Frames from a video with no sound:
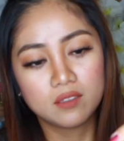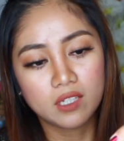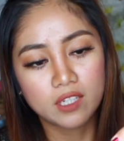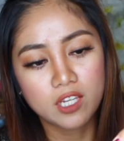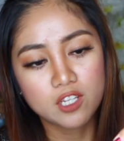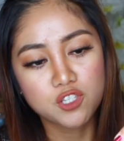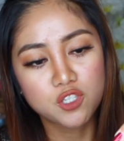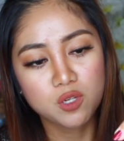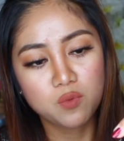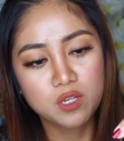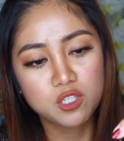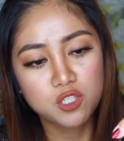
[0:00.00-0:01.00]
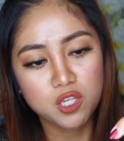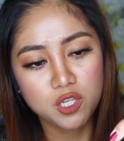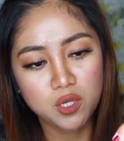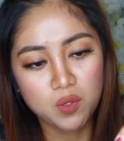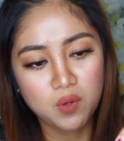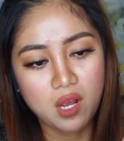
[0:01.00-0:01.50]
again showing to
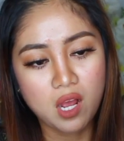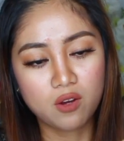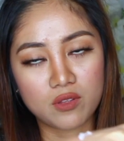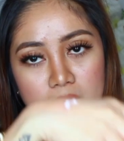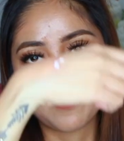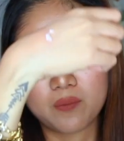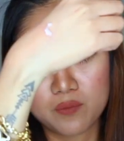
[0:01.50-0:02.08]
you how the